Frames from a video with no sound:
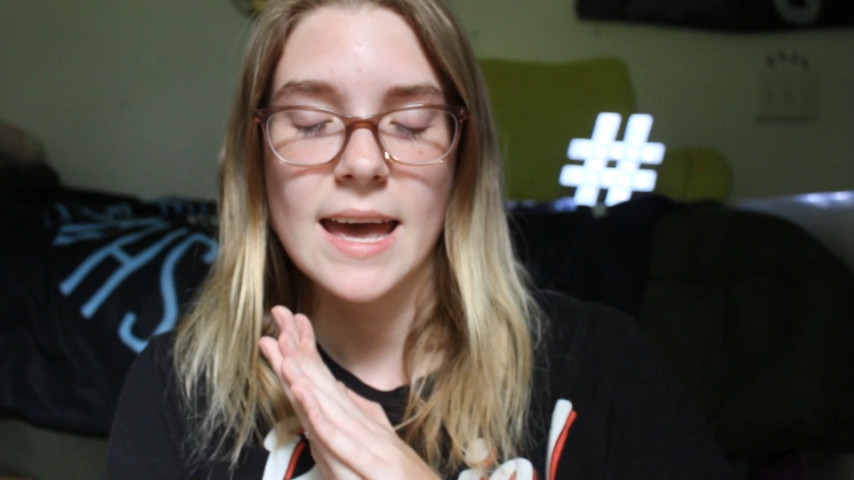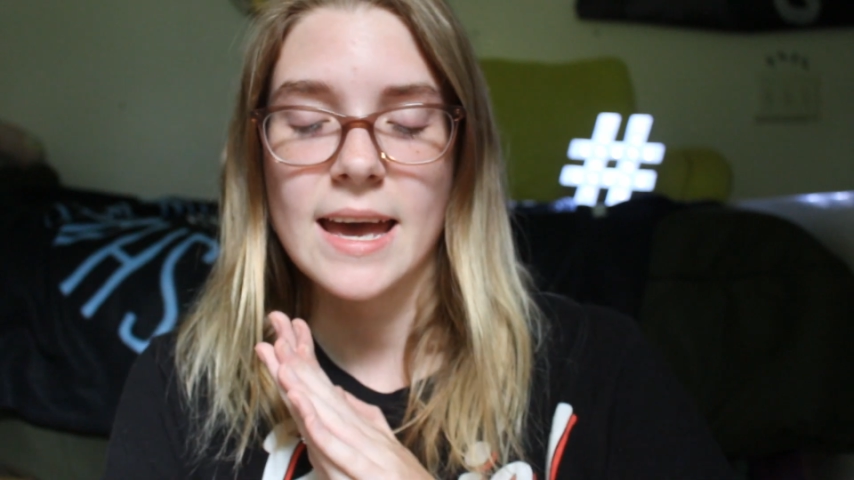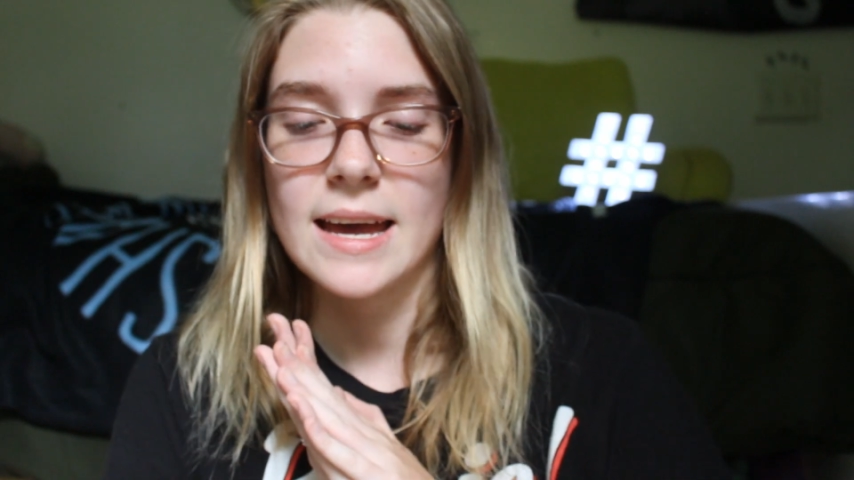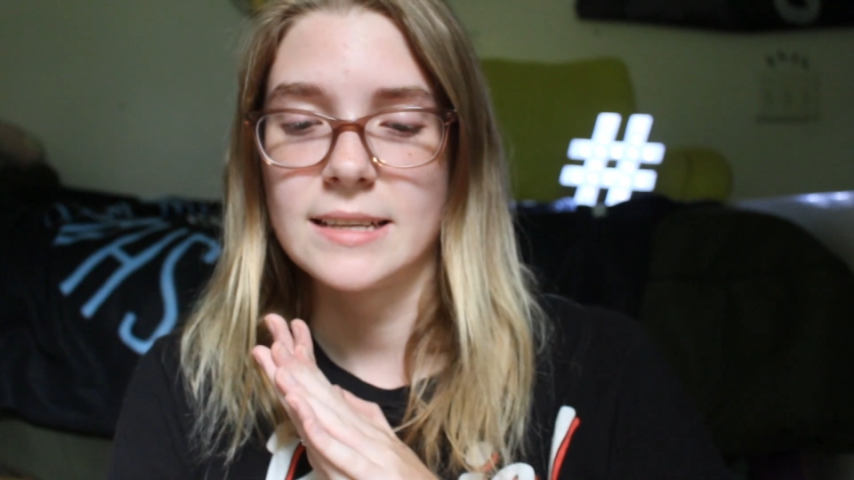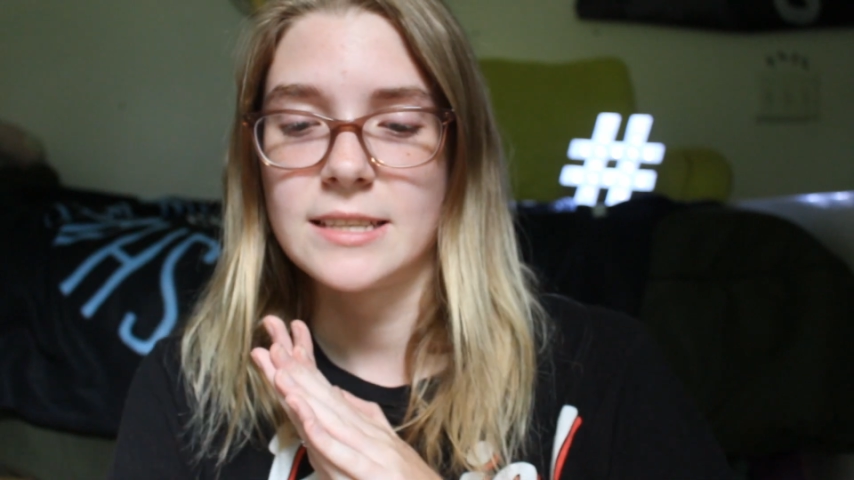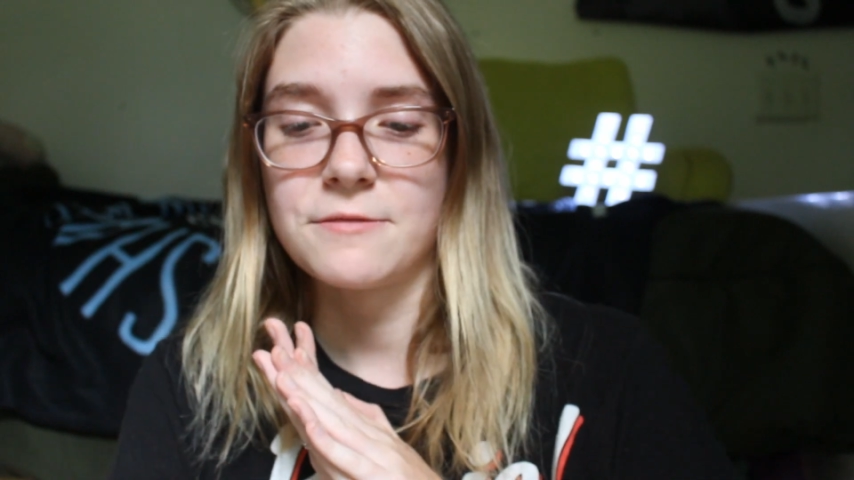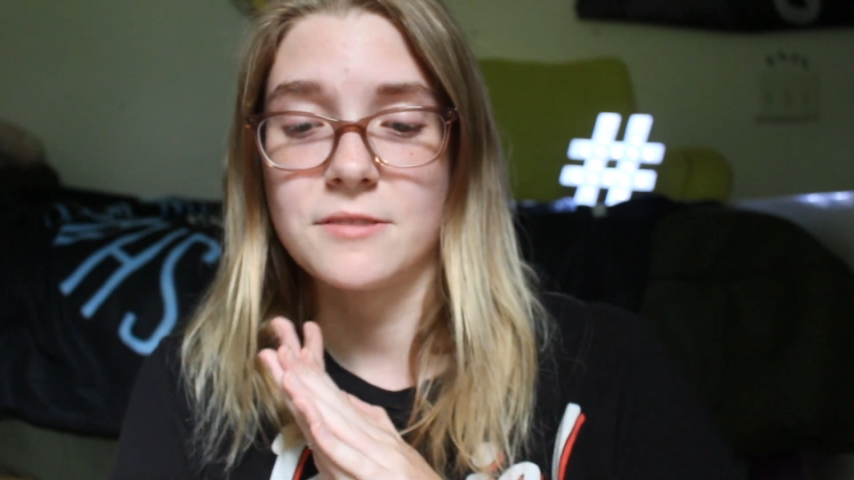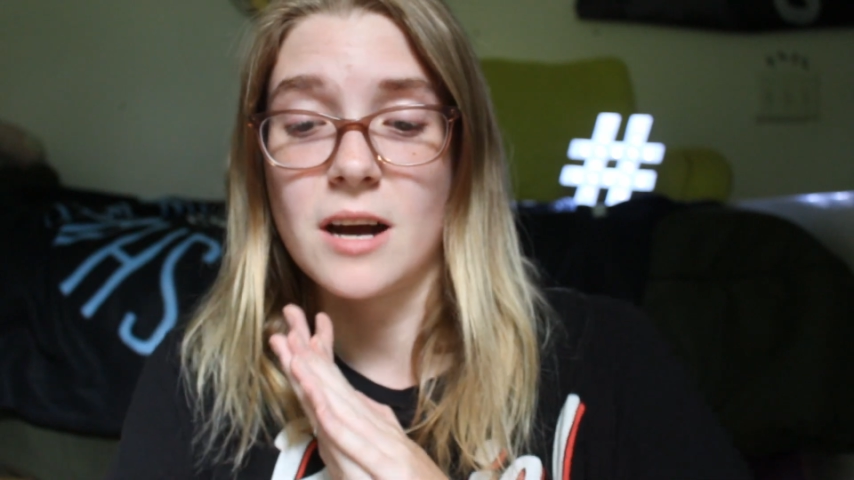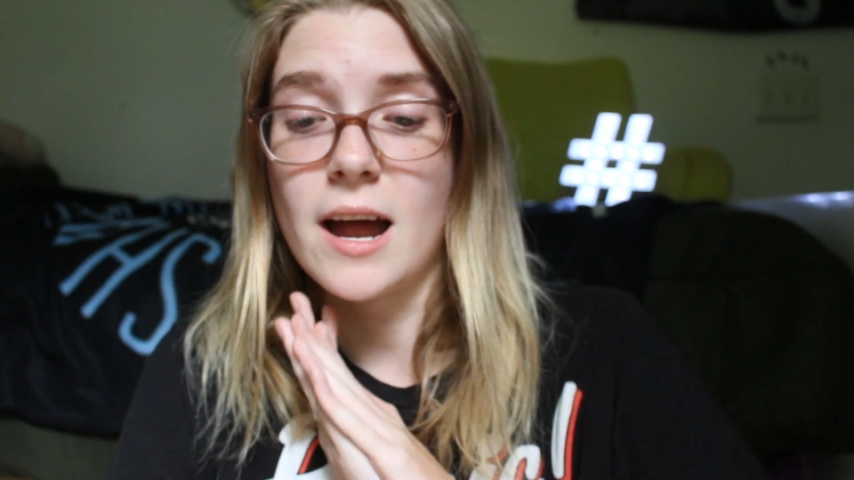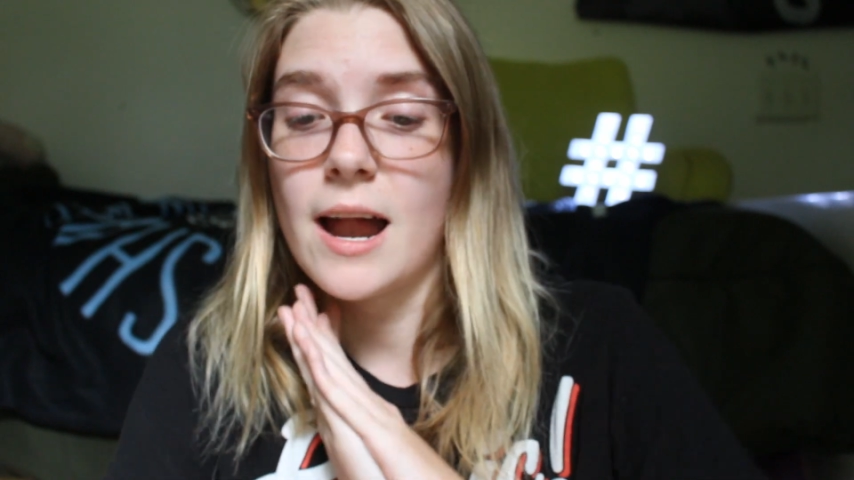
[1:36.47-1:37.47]
and if
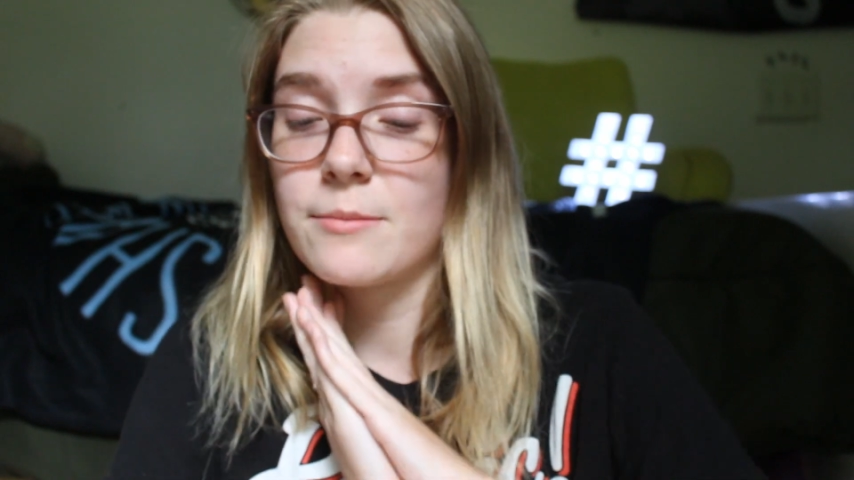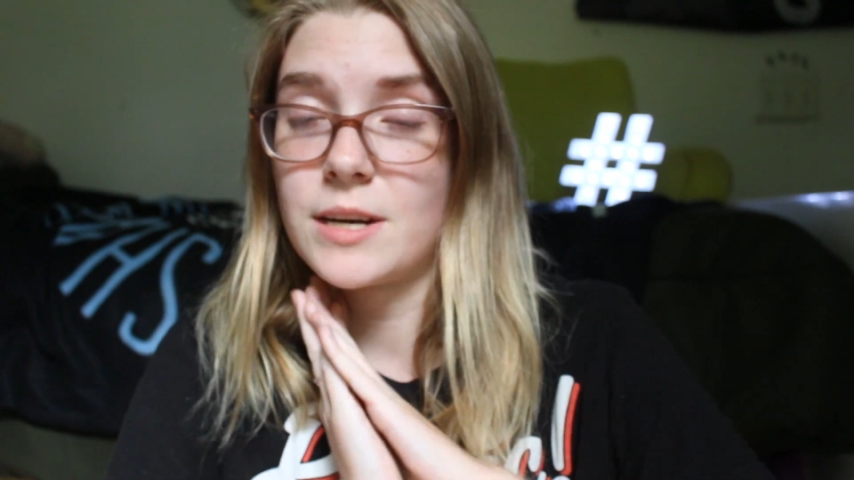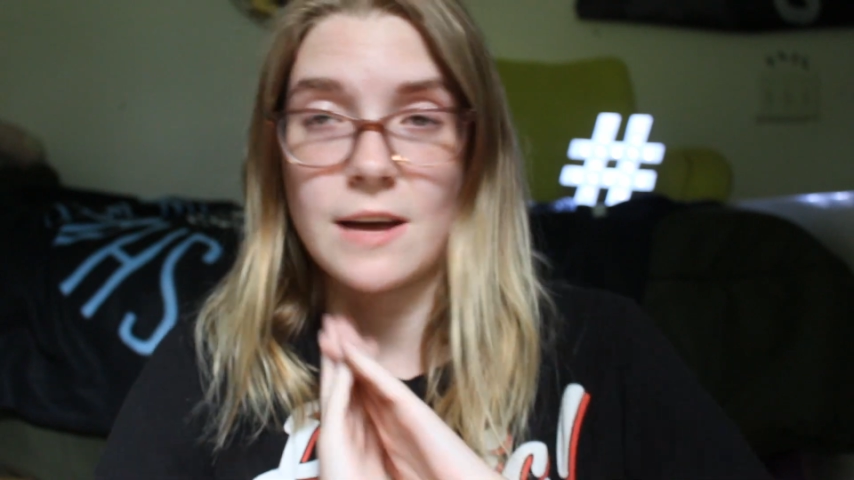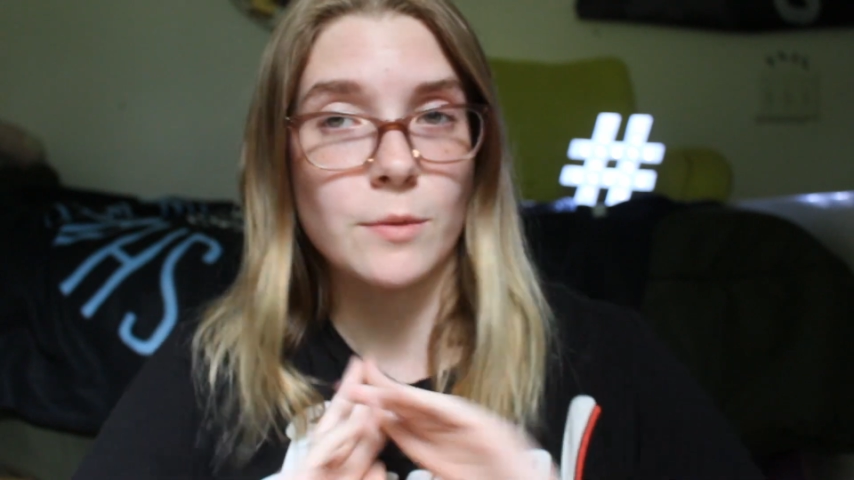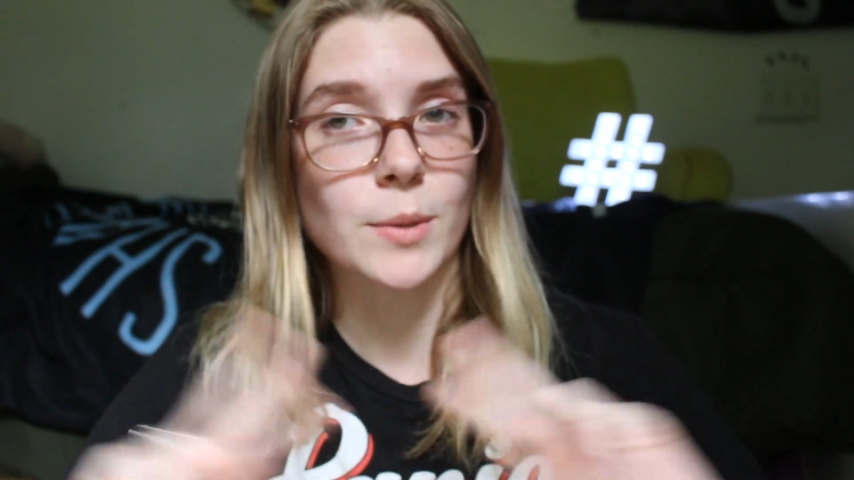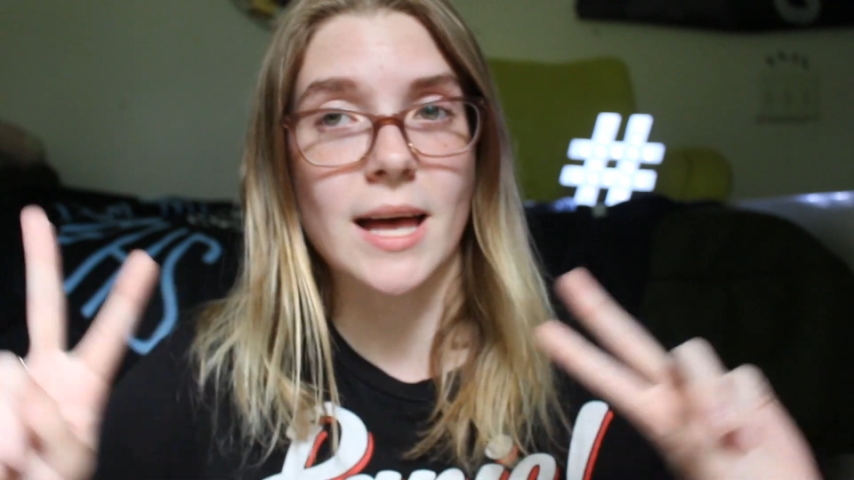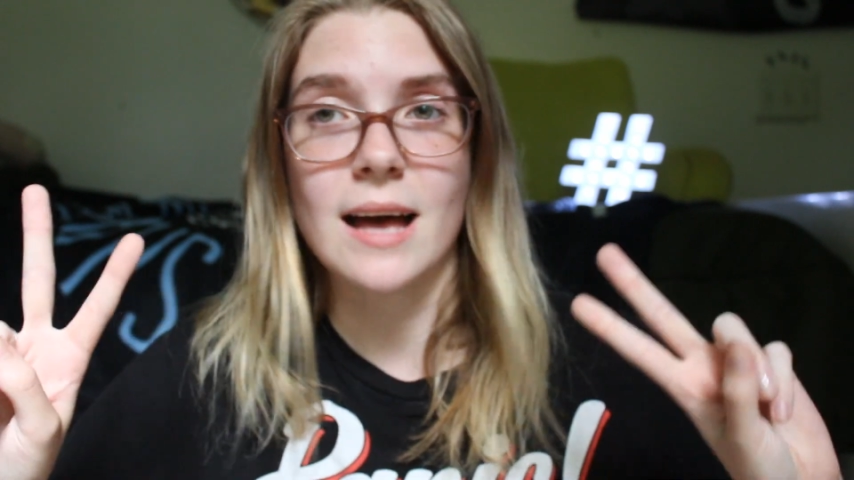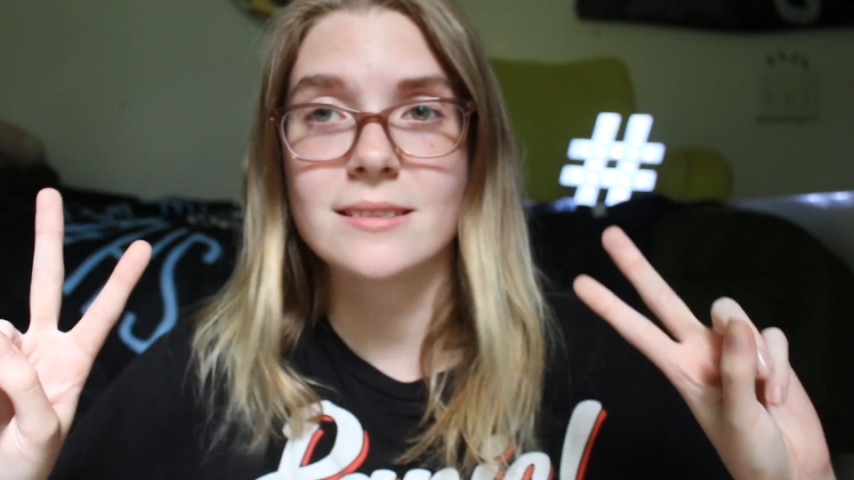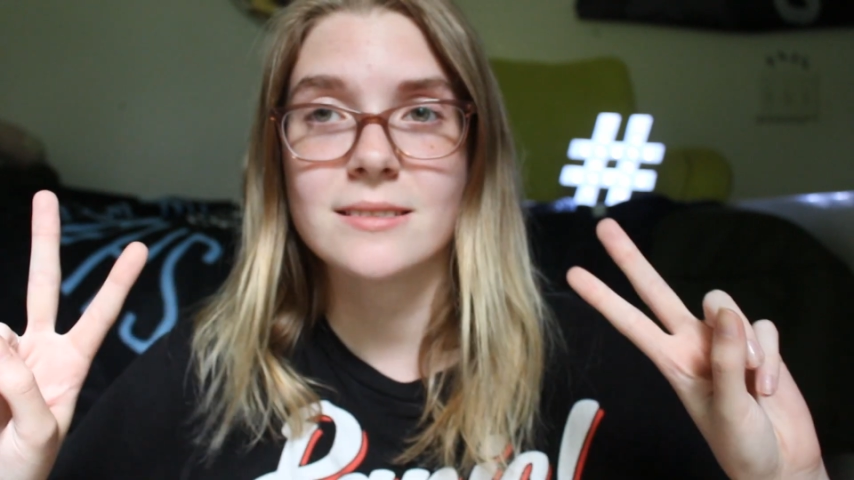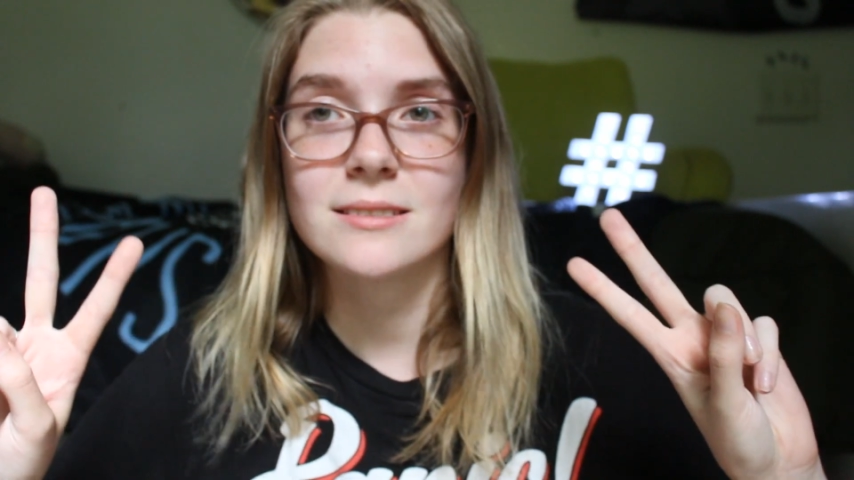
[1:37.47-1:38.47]
not, I'm gonna have a
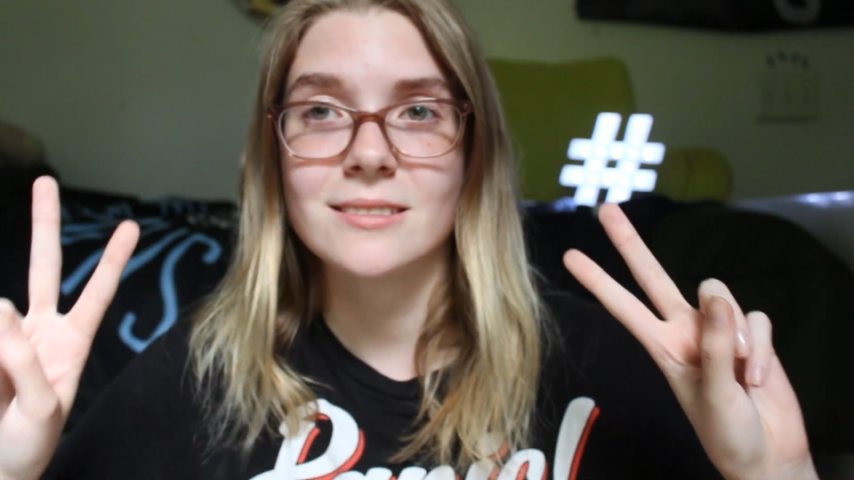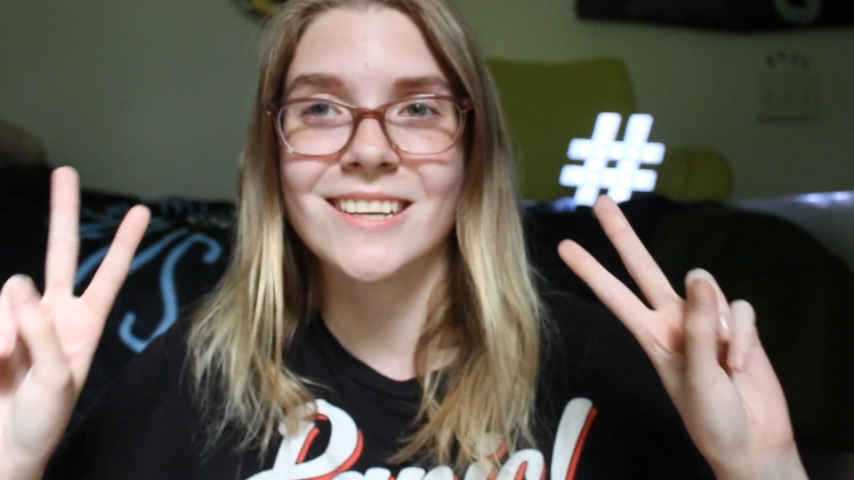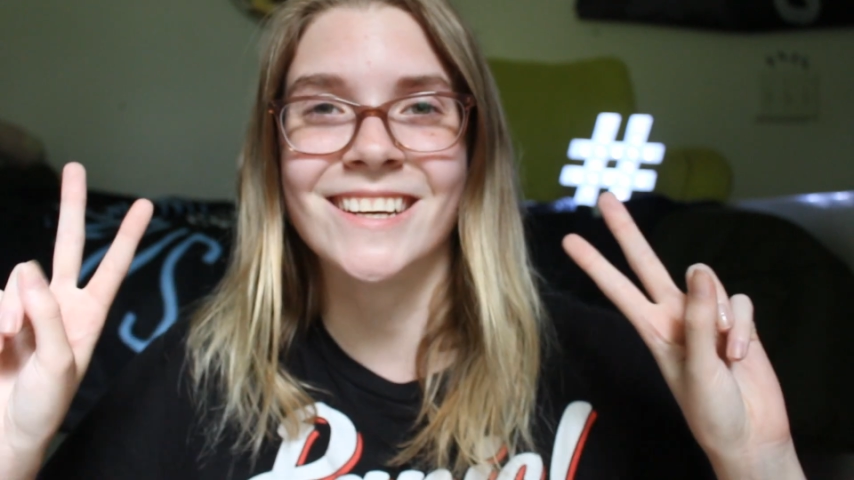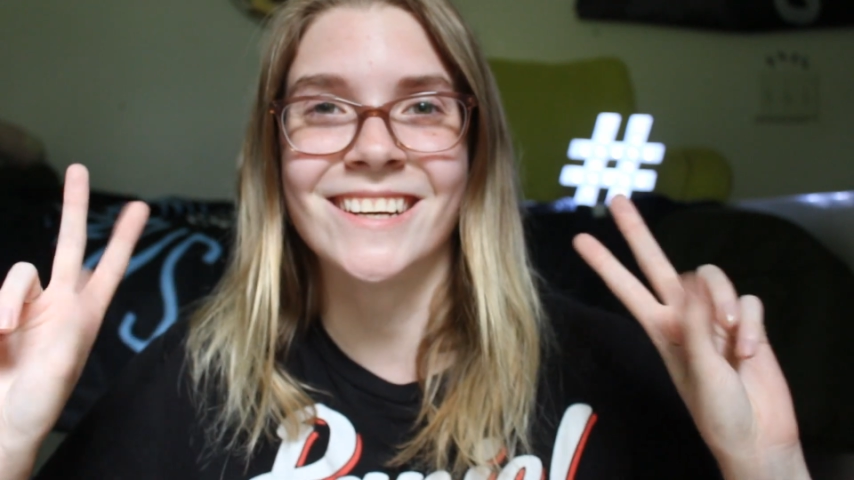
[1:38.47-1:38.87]
blast.